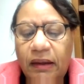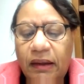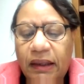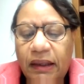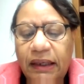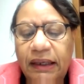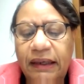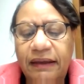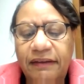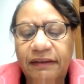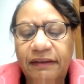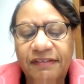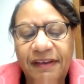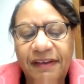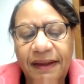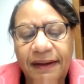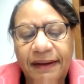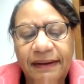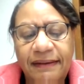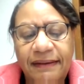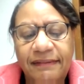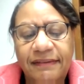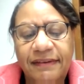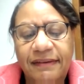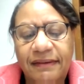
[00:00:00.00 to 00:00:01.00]
he said
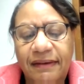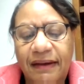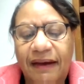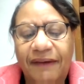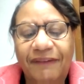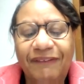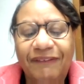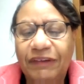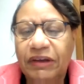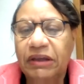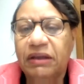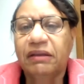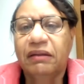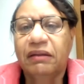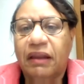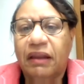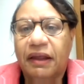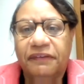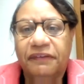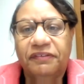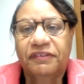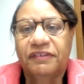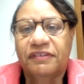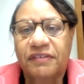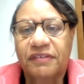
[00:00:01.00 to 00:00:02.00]
he did not
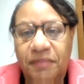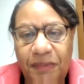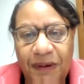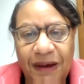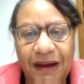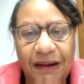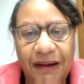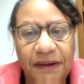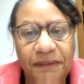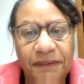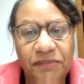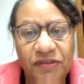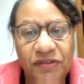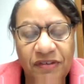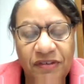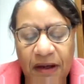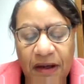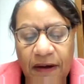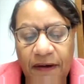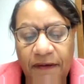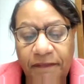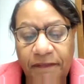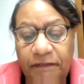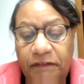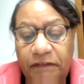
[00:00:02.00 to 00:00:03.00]
realize this about
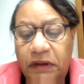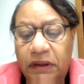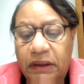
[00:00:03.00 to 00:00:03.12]
himself